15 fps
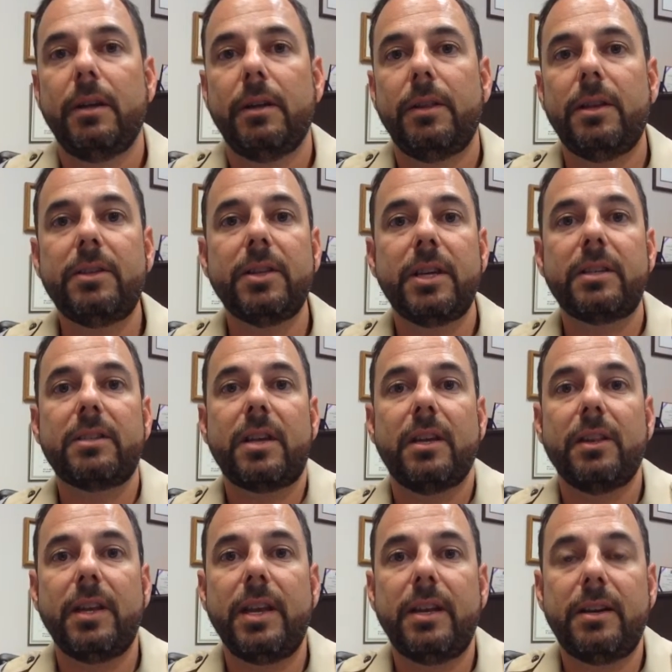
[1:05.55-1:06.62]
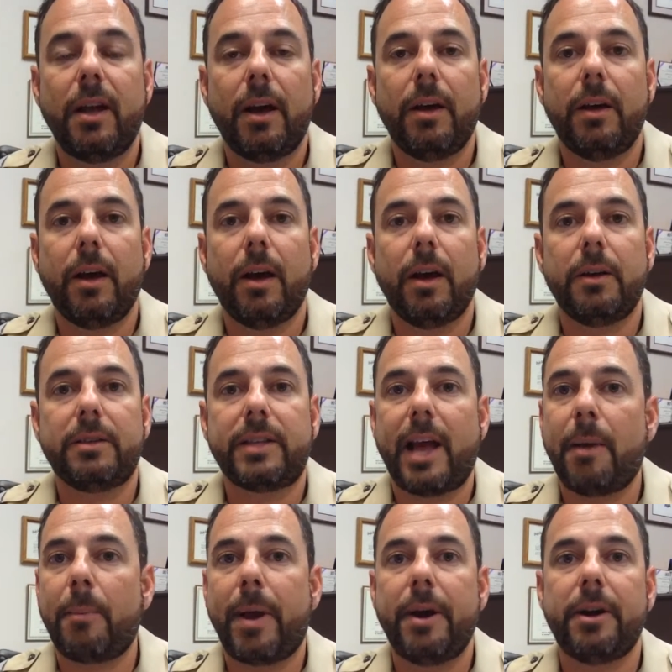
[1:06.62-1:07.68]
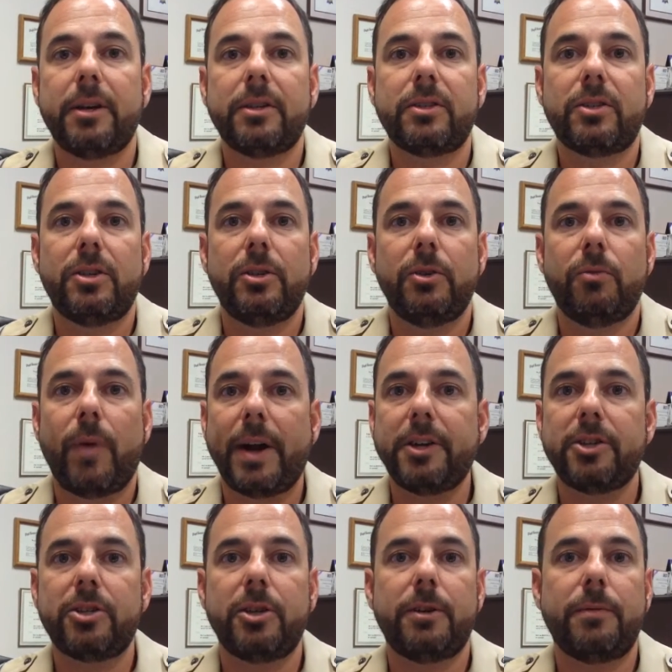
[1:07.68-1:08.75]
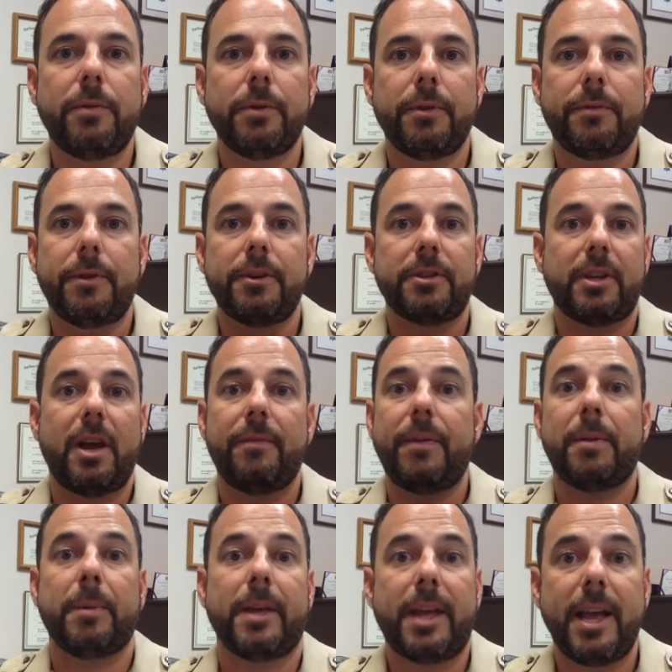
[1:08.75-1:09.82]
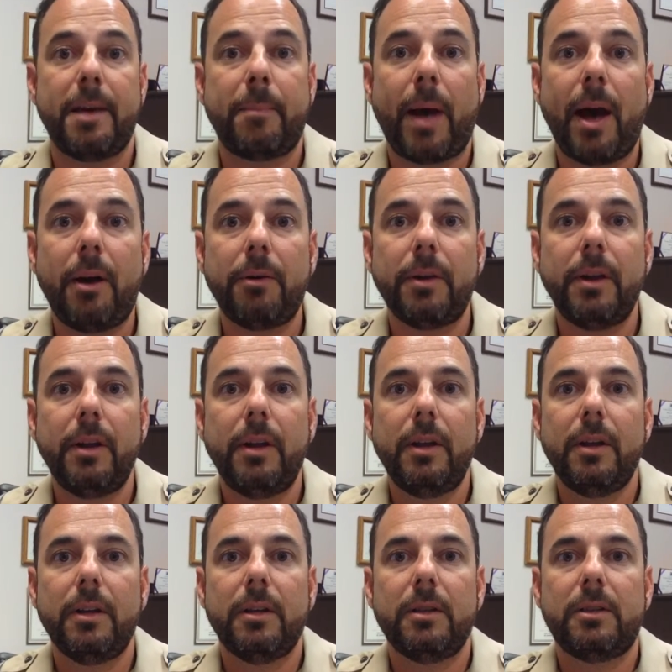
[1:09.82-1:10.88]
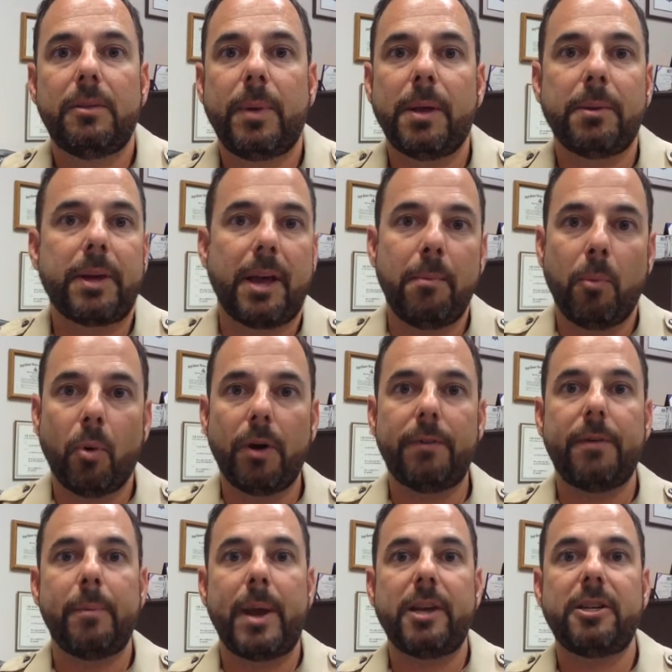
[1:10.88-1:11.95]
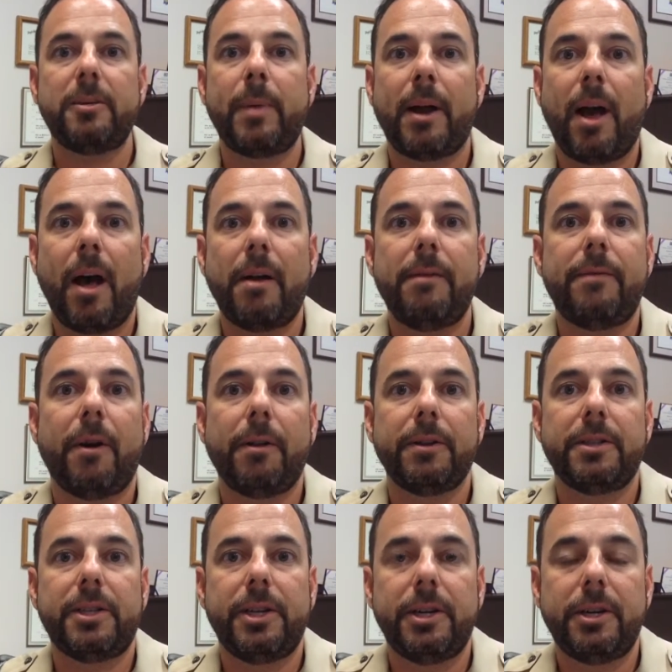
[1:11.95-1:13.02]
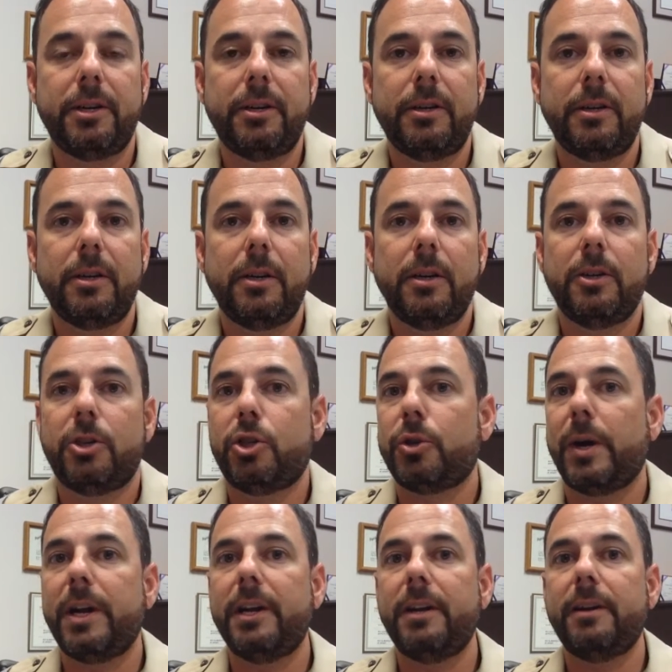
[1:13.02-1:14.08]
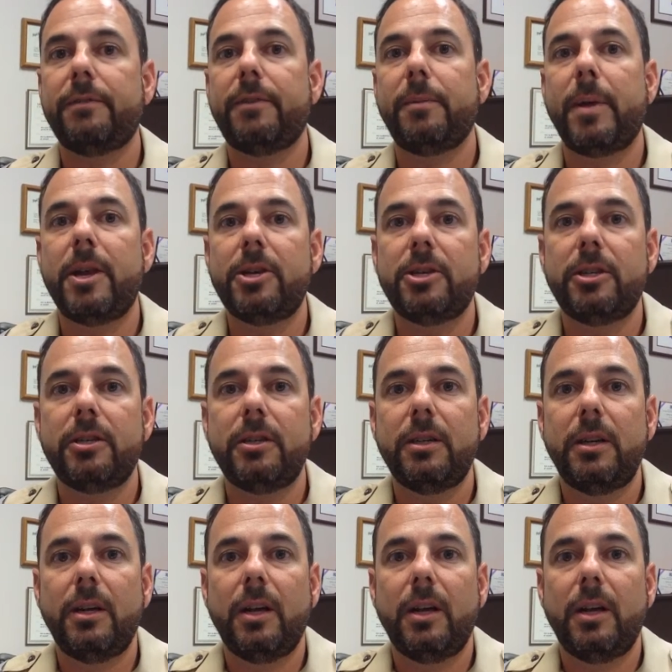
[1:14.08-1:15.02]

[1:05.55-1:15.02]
These links can lead Scout parents to register for their first Cub Family Campout, to be able to get more information about how to volunteer, training information,